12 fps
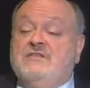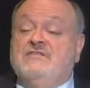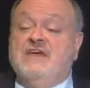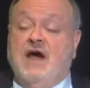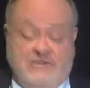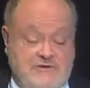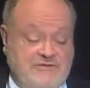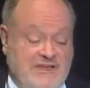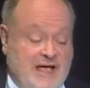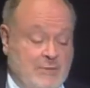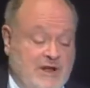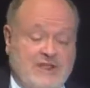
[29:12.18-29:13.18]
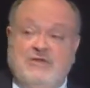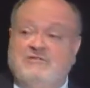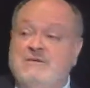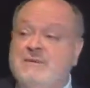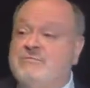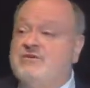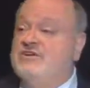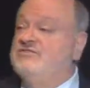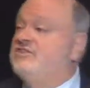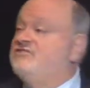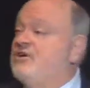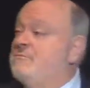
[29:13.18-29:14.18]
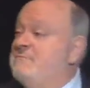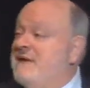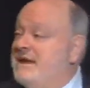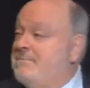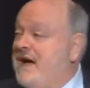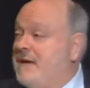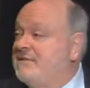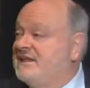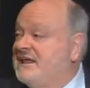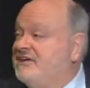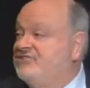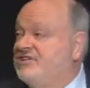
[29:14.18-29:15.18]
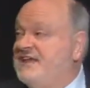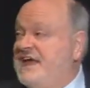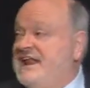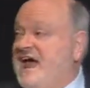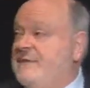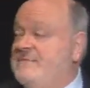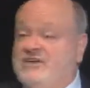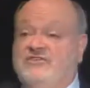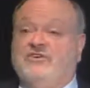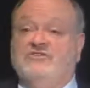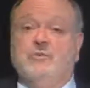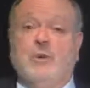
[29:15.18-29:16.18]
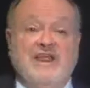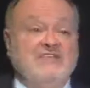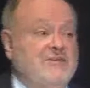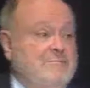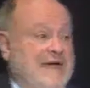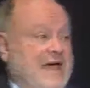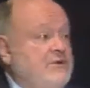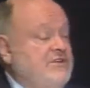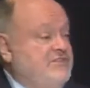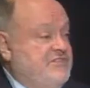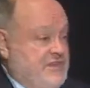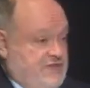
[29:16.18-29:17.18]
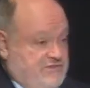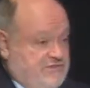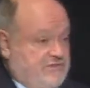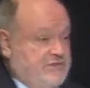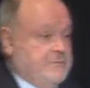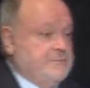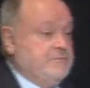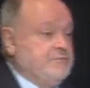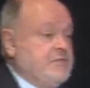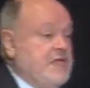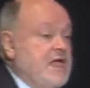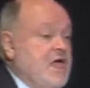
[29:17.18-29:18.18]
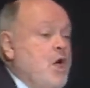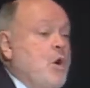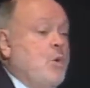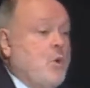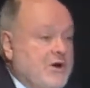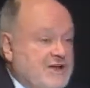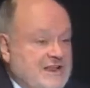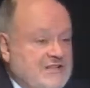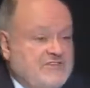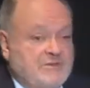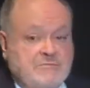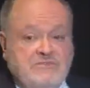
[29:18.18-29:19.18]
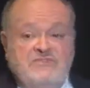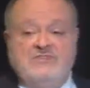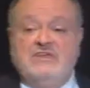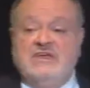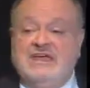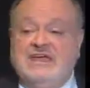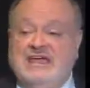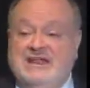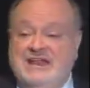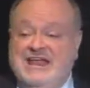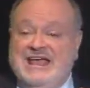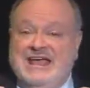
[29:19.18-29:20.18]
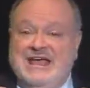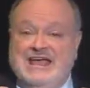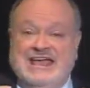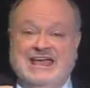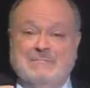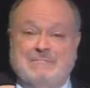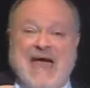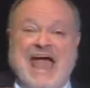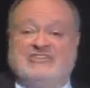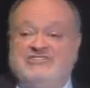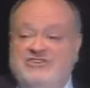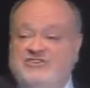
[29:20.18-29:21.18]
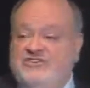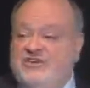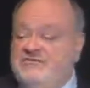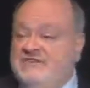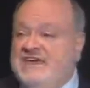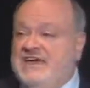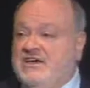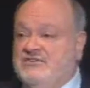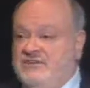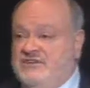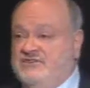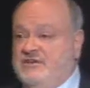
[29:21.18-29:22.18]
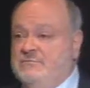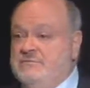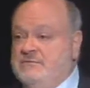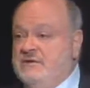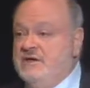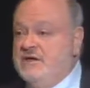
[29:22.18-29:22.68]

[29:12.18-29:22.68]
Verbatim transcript: the other thing I want you to remember is the term metapopulation dynamics, because what it's about is this. Organisms in patches of ecosystem